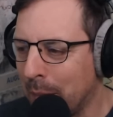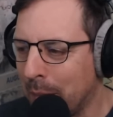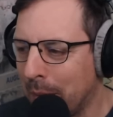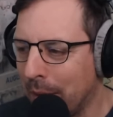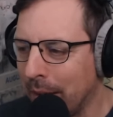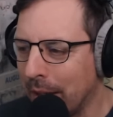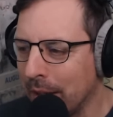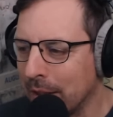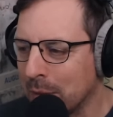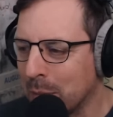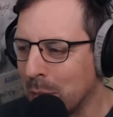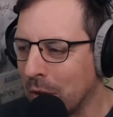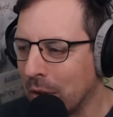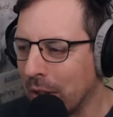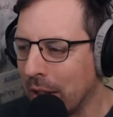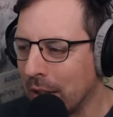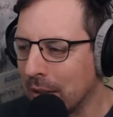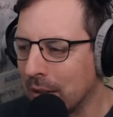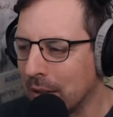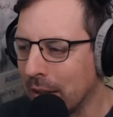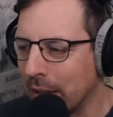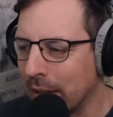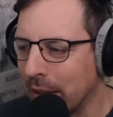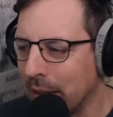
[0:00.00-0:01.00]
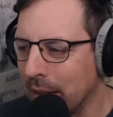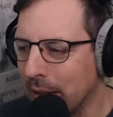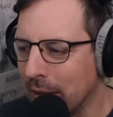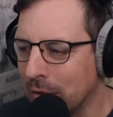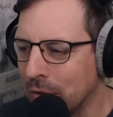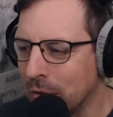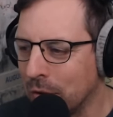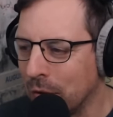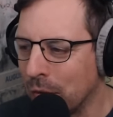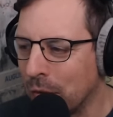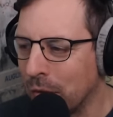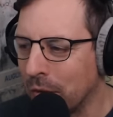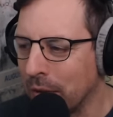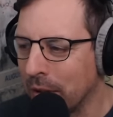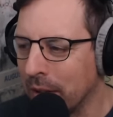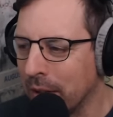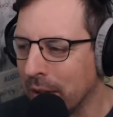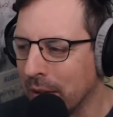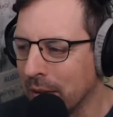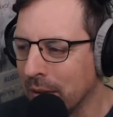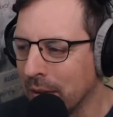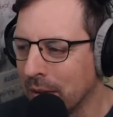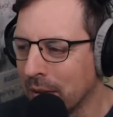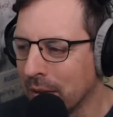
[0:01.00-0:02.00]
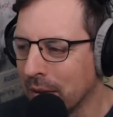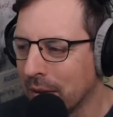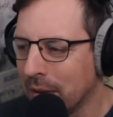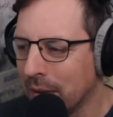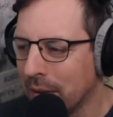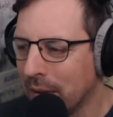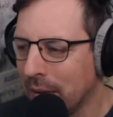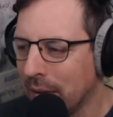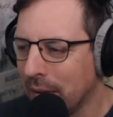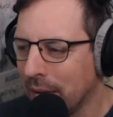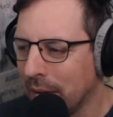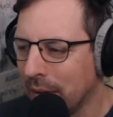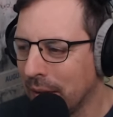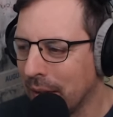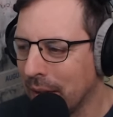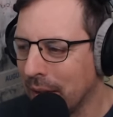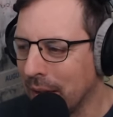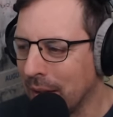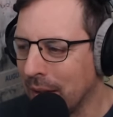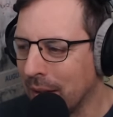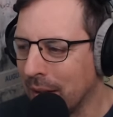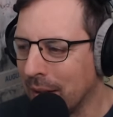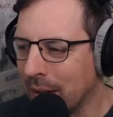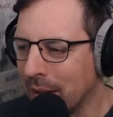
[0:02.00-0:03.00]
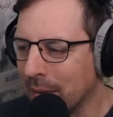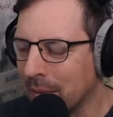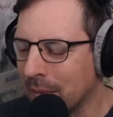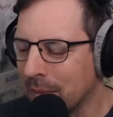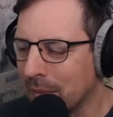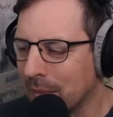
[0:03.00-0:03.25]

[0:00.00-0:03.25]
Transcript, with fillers: all that smoke out to like eastern Oregon and uh,